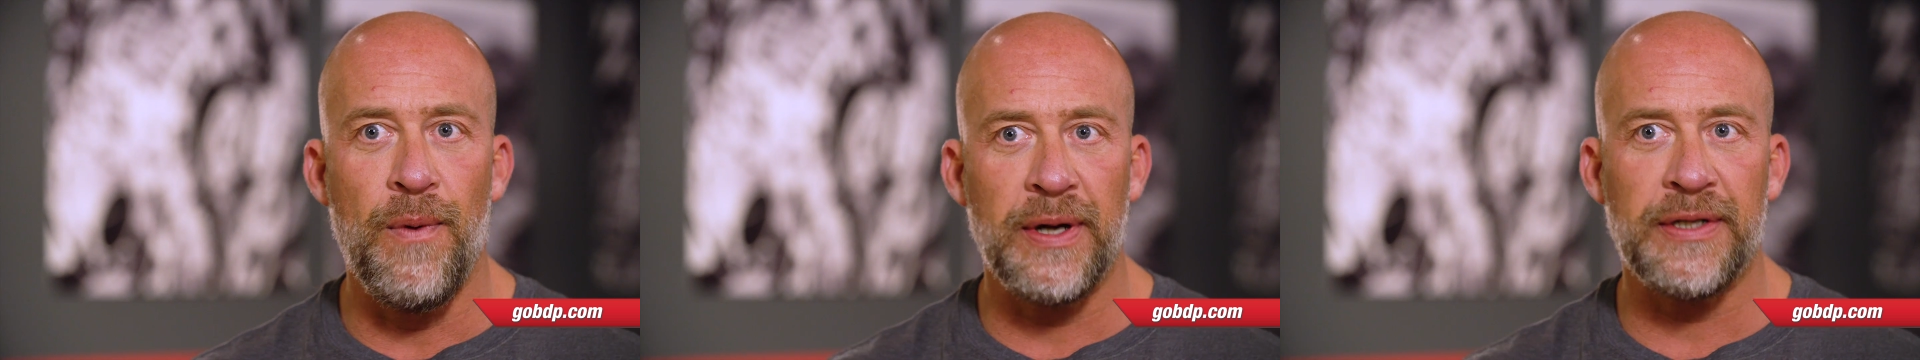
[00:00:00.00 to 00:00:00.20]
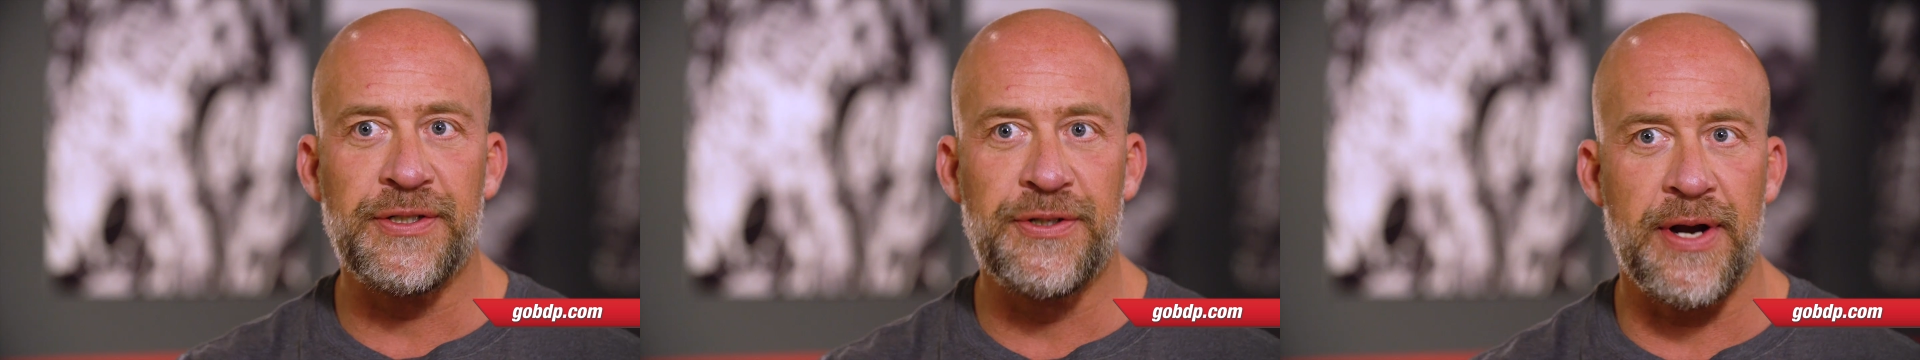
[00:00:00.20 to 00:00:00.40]

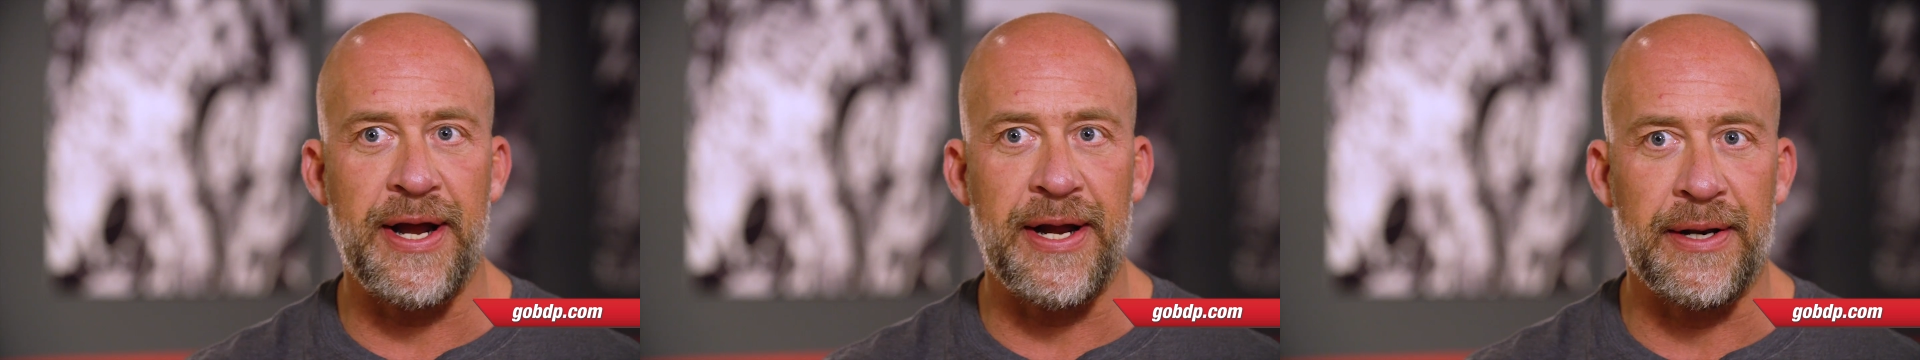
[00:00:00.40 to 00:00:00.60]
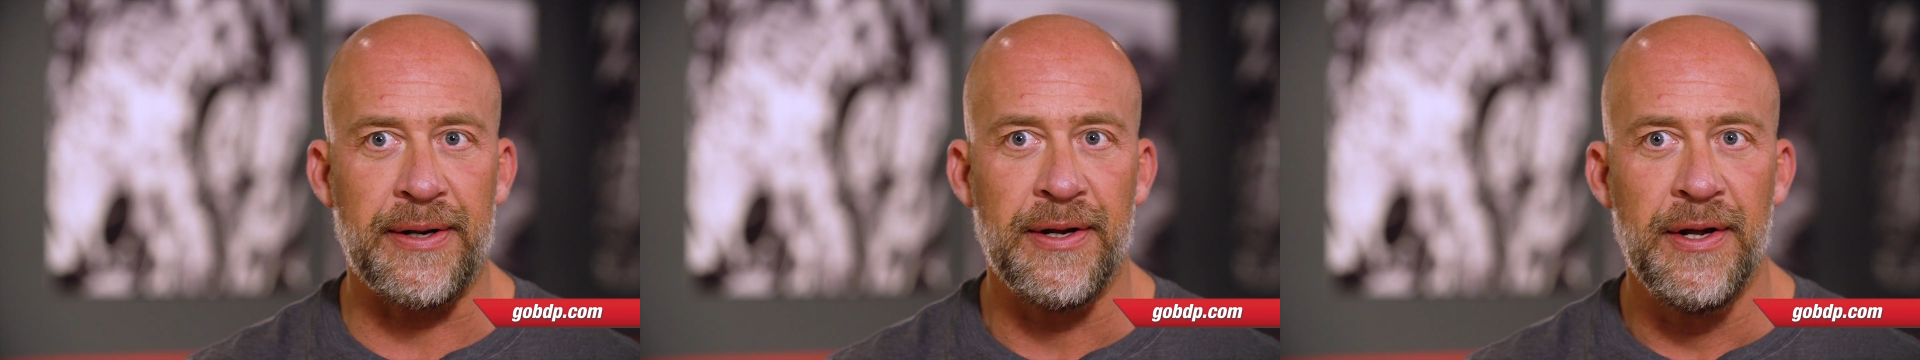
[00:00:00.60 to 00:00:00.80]
once
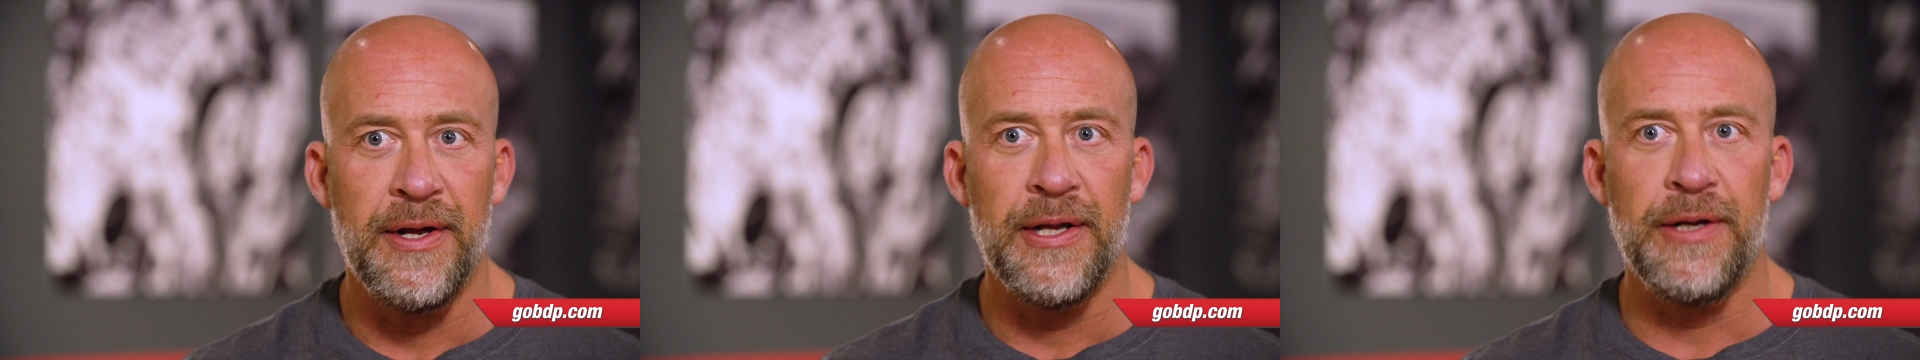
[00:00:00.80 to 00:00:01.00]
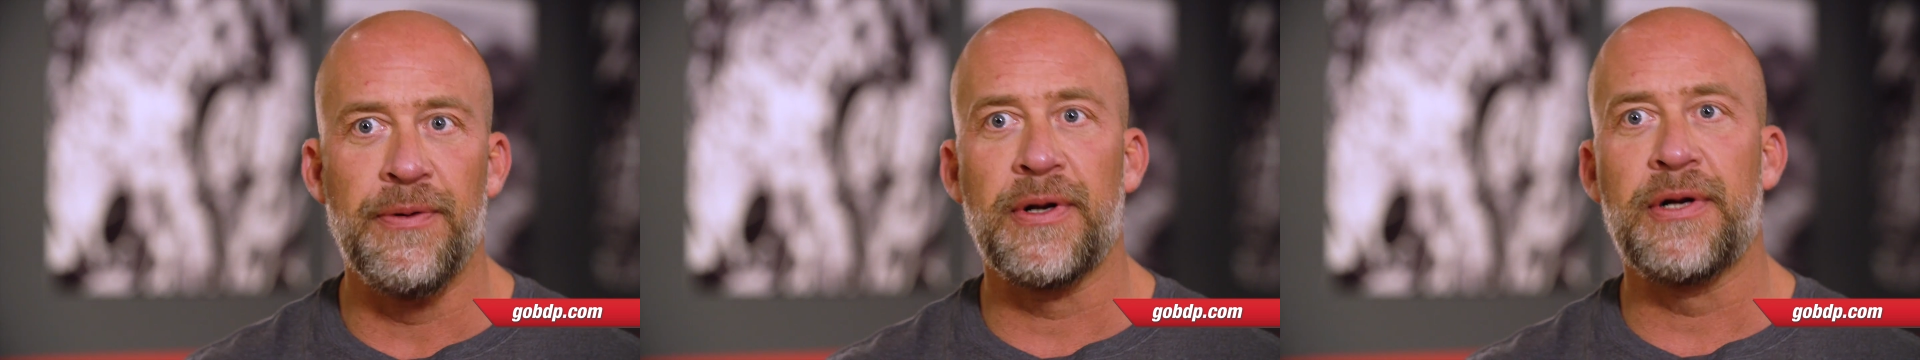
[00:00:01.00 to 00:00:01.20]
drained,
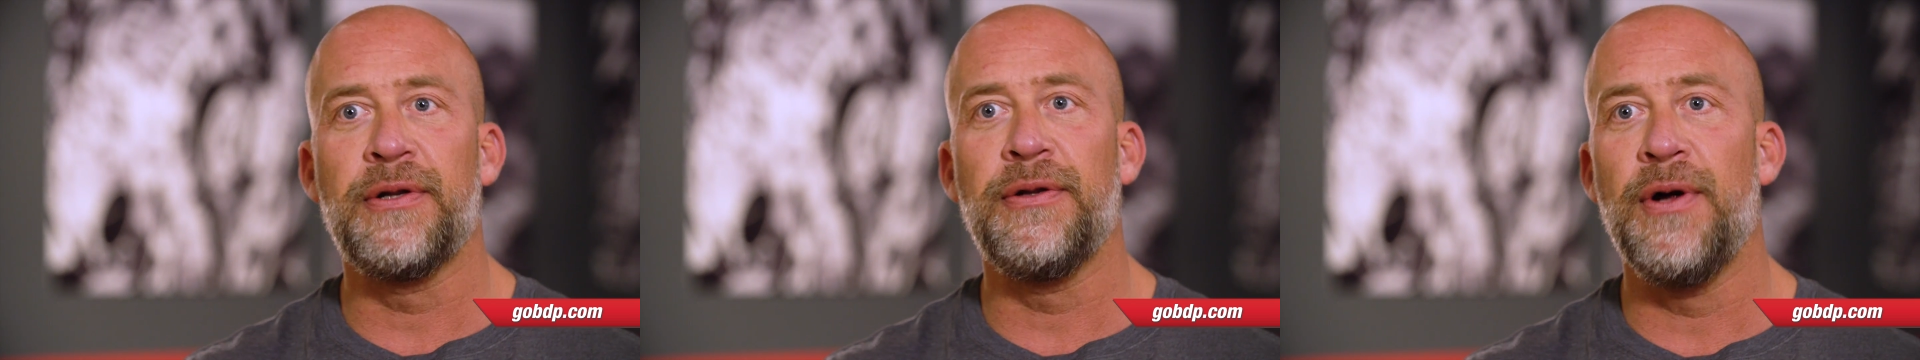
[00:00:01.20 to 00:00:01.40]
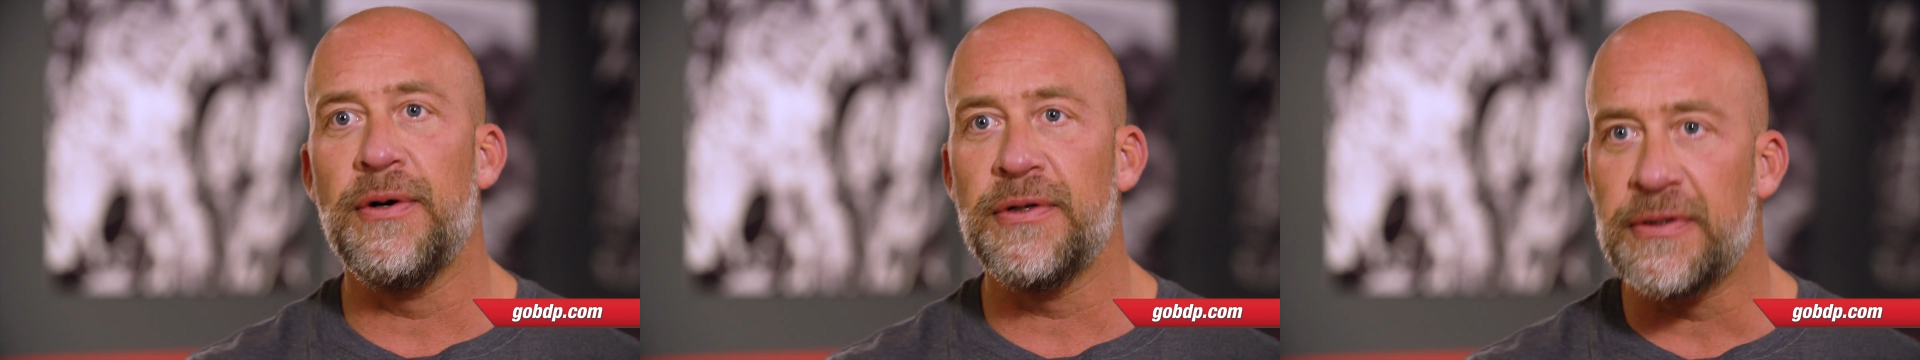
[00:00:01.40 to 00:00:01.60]
you want
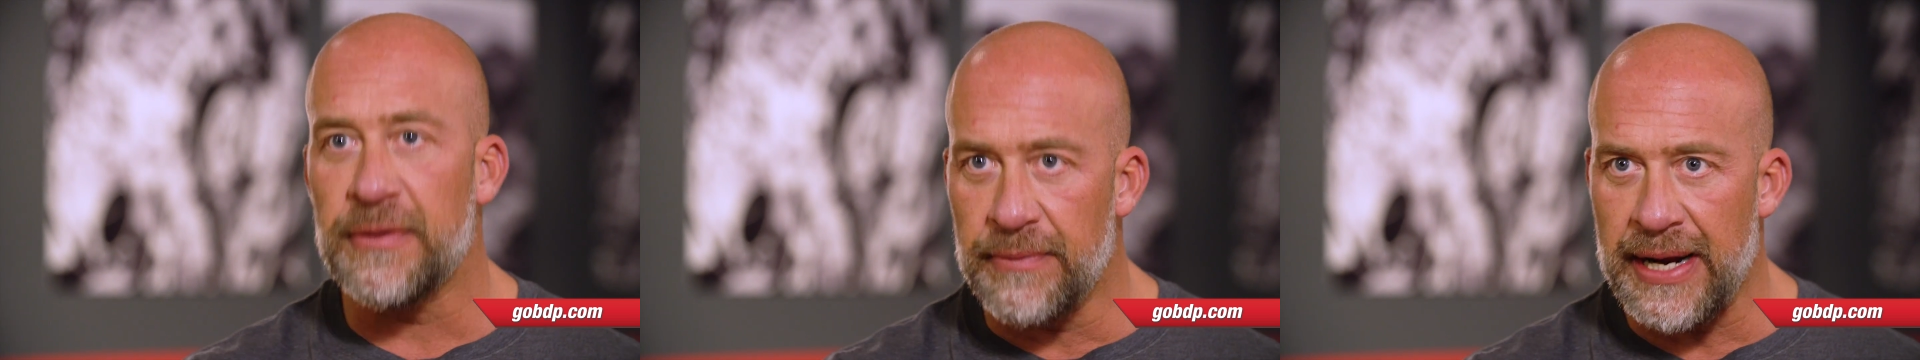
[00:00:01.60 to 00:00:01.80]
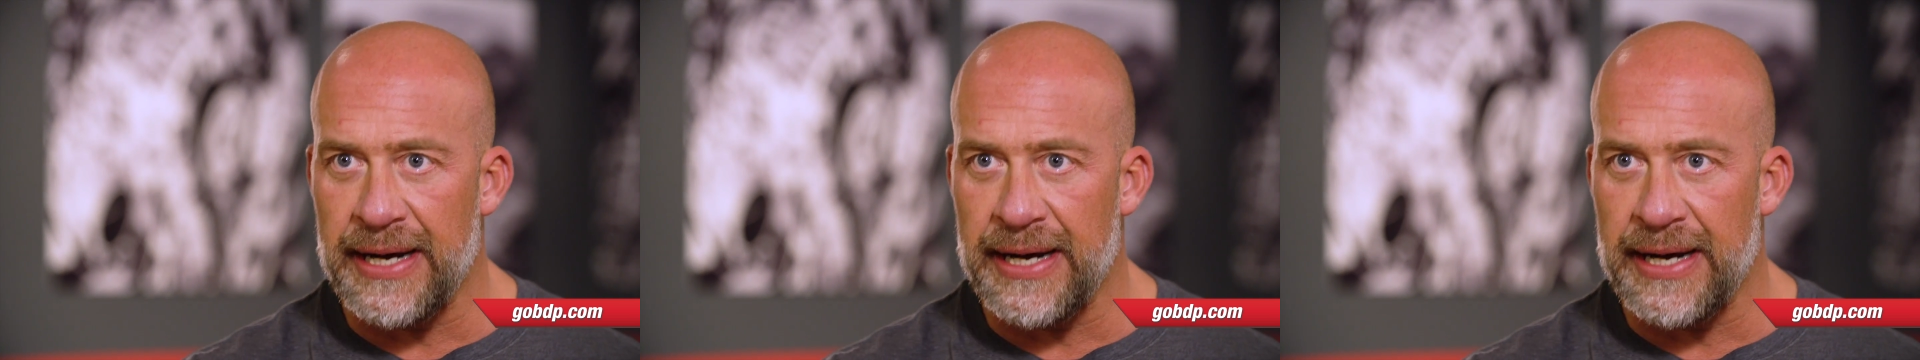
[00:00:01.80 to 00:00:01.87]
to close the